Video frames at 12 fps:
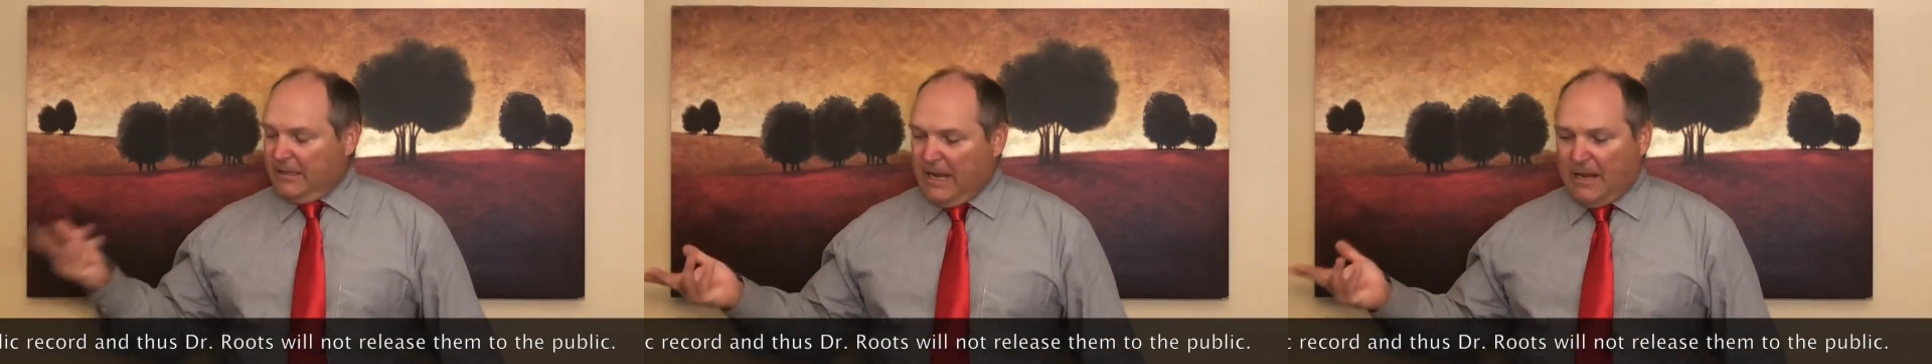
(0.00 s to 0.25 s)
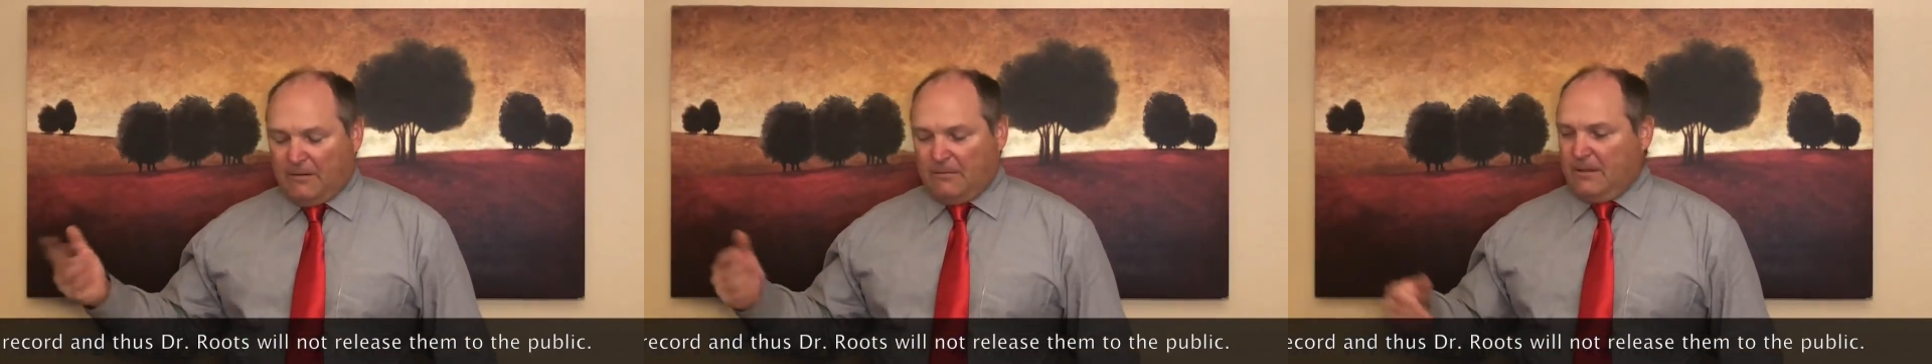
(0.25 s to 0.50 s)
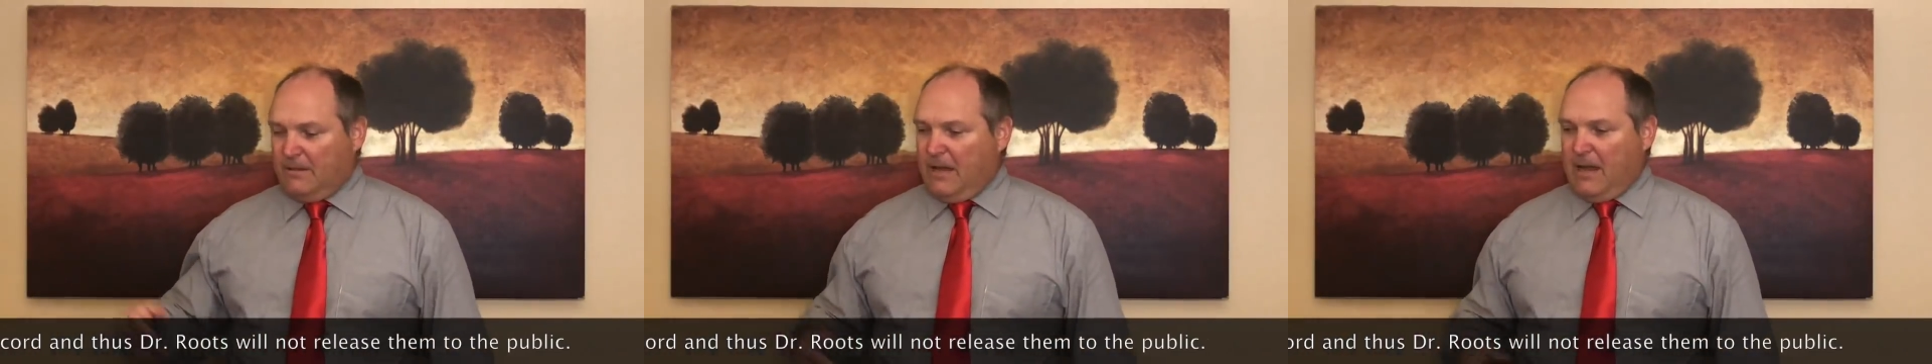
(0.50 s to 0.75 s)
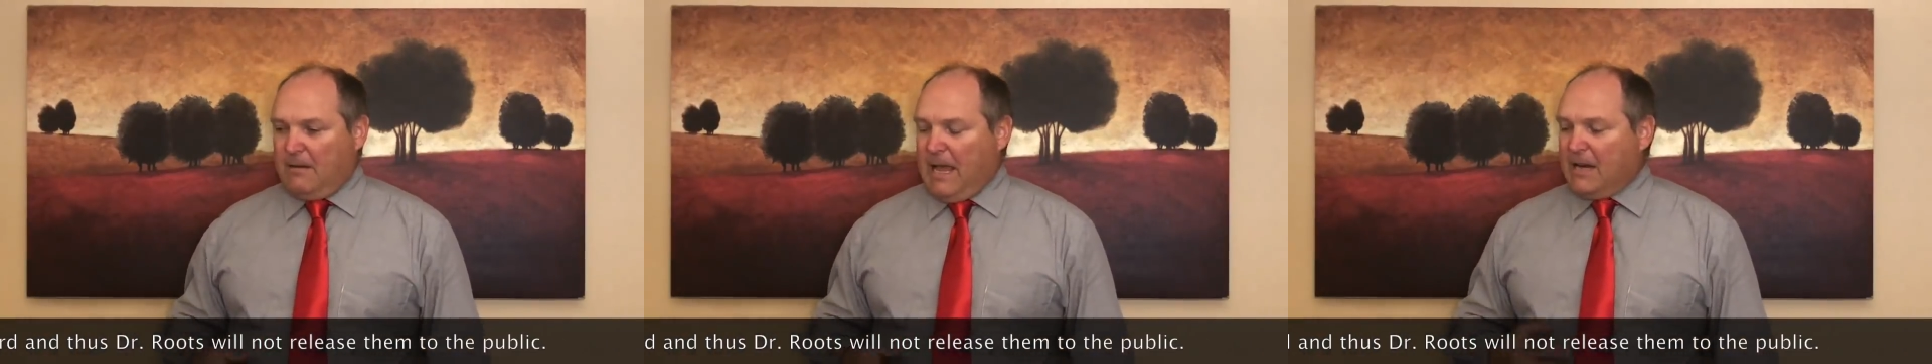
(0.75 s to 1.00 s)
And
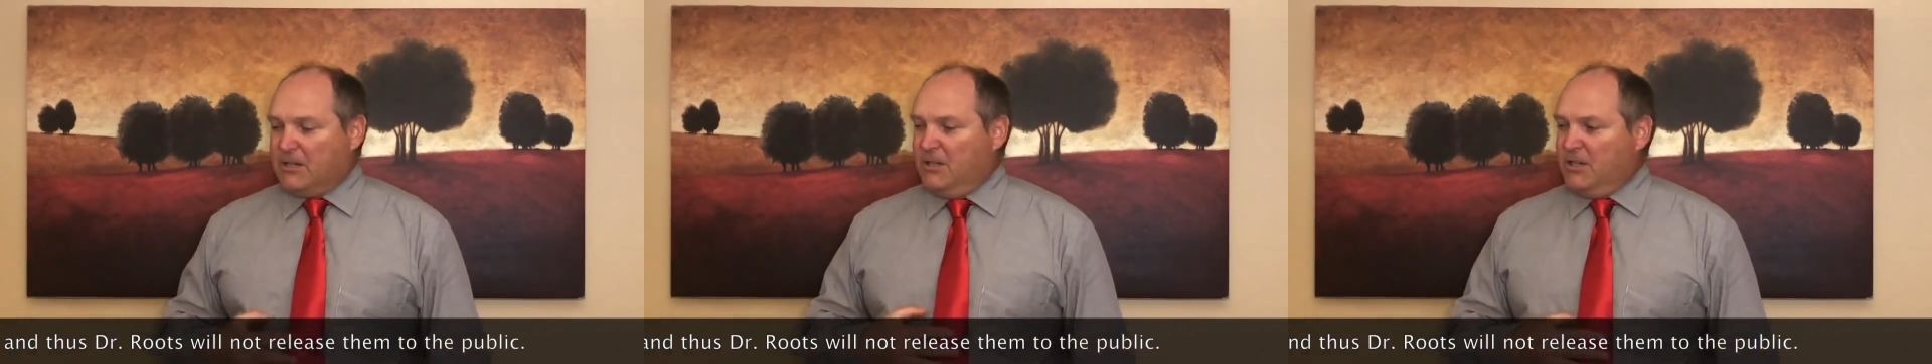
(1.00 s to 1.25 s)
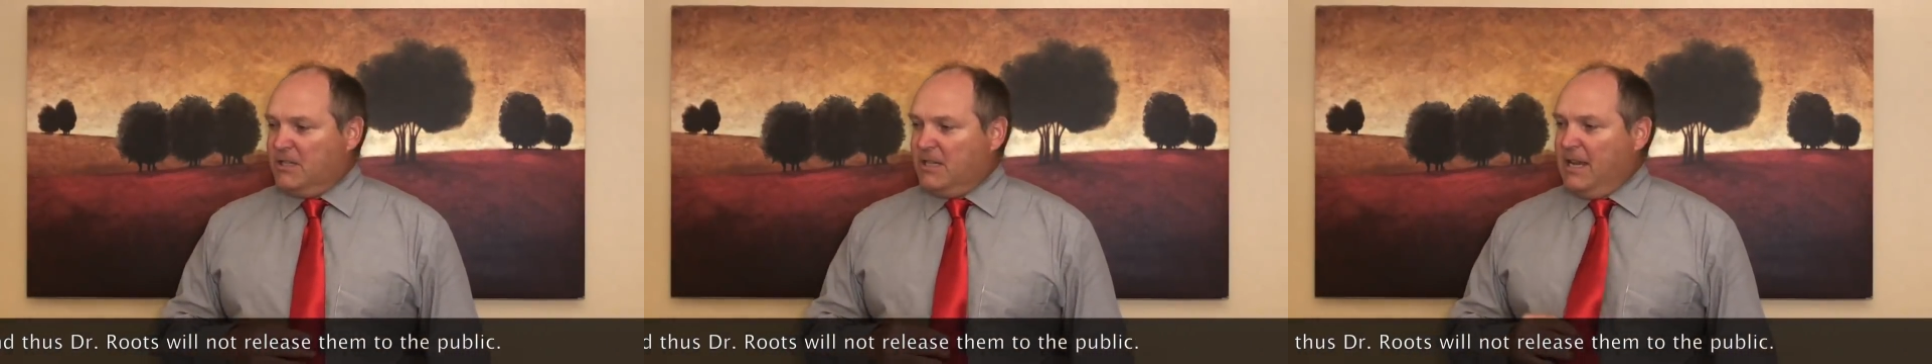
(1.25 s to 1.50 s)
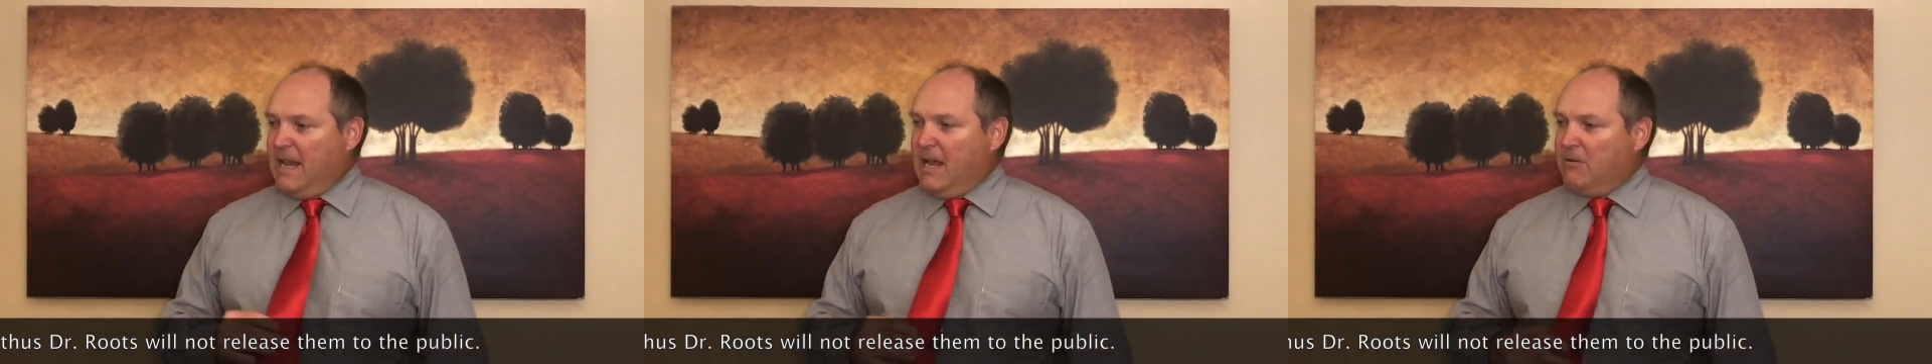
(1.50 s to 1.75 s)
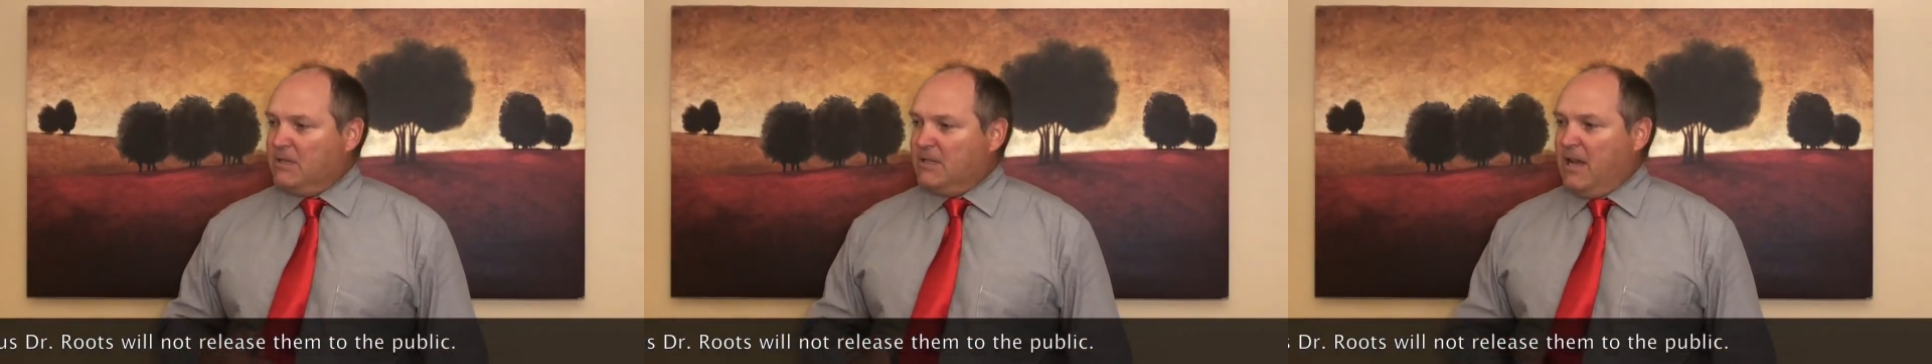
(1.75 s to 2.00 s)
actually just today
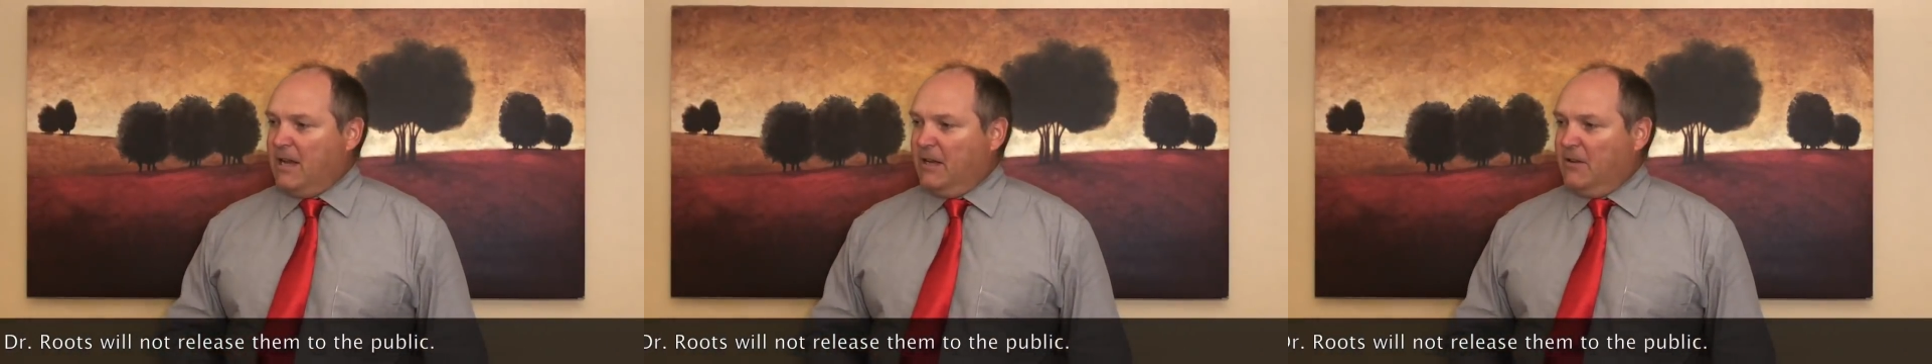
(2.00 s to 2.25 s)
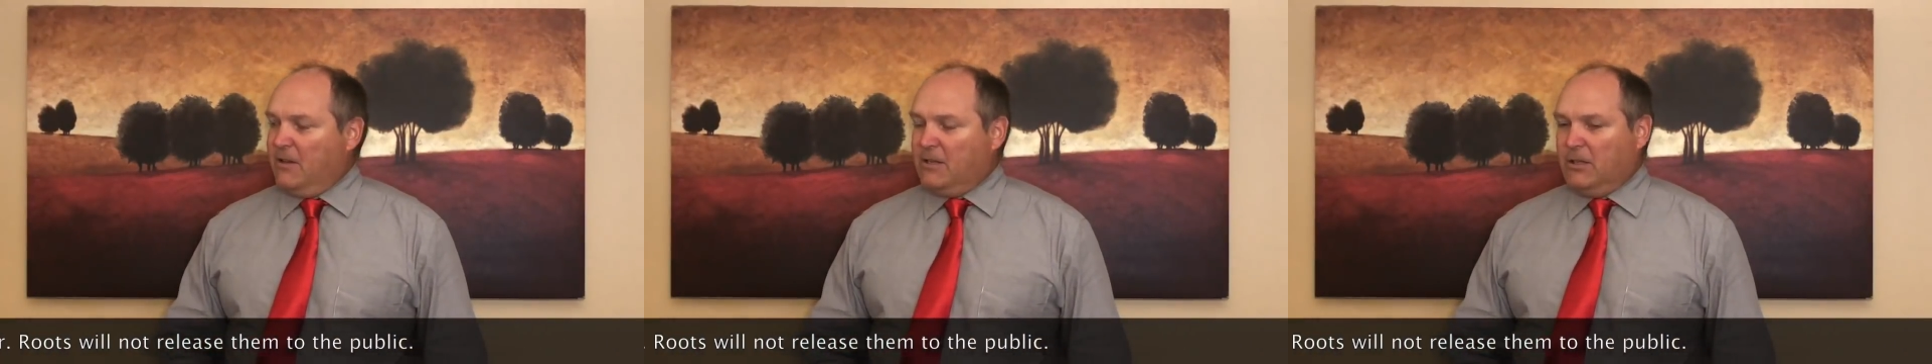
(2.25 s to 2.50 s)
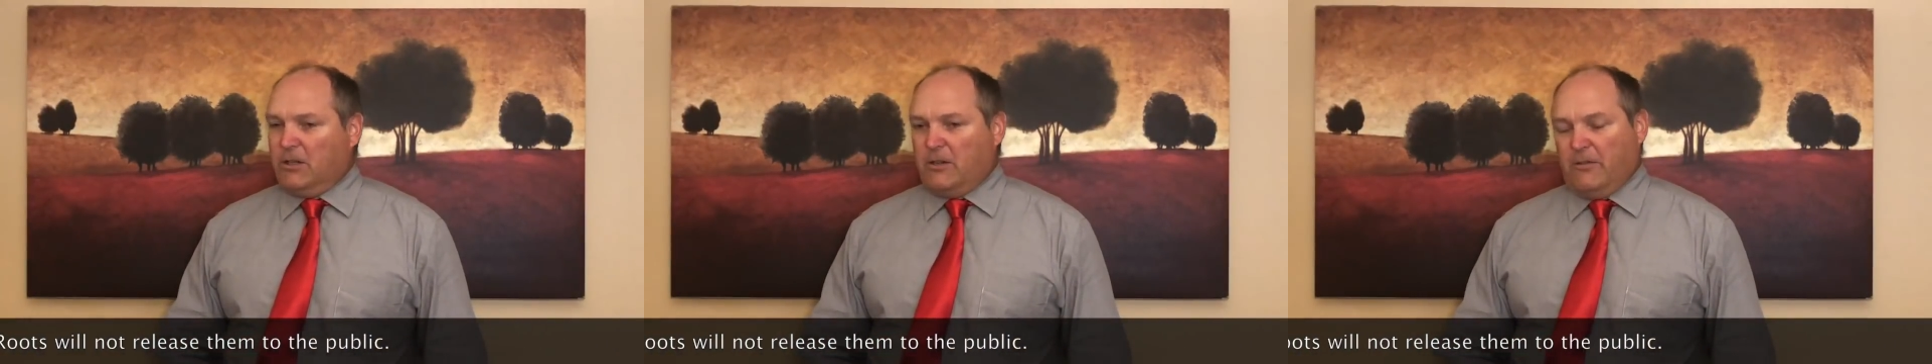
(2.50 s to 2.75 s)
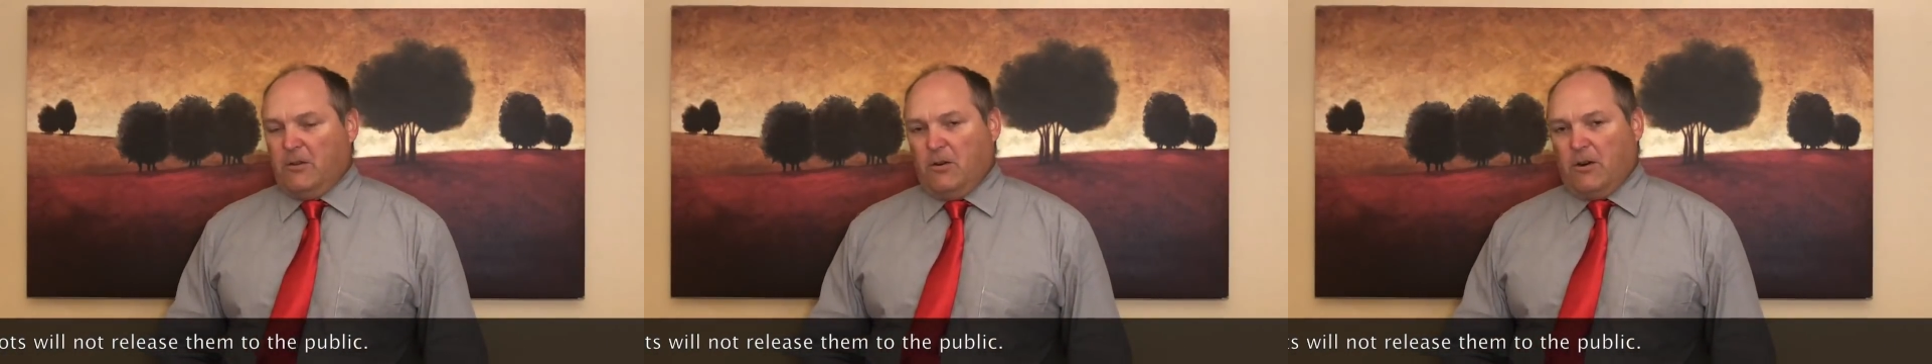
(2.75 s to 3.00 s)
I was talking to the clerk
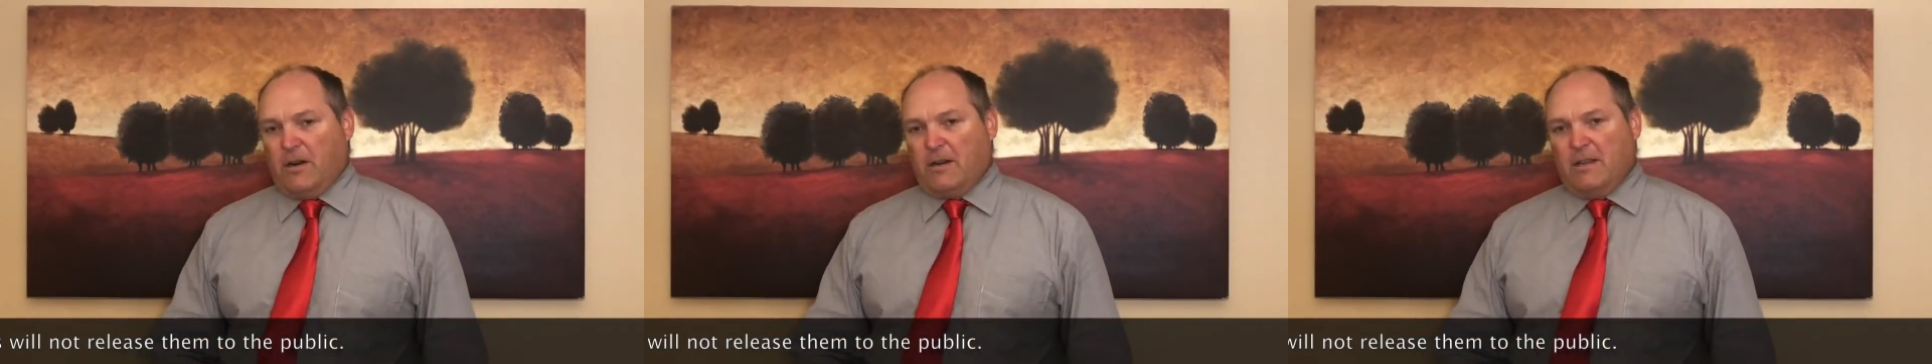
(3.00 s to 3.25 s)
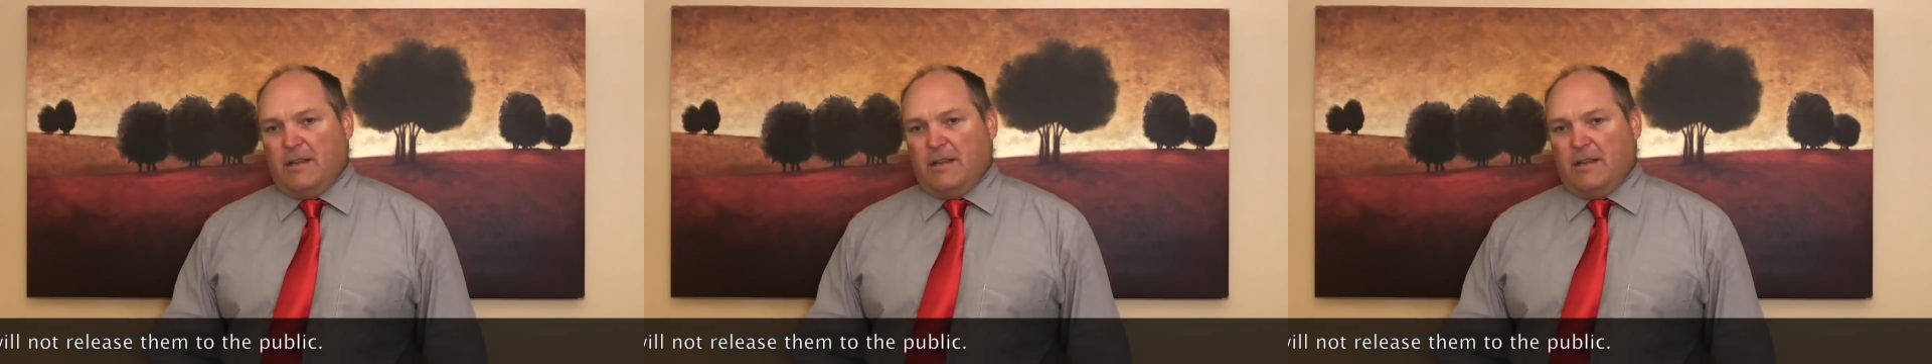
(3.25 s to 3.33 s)
of court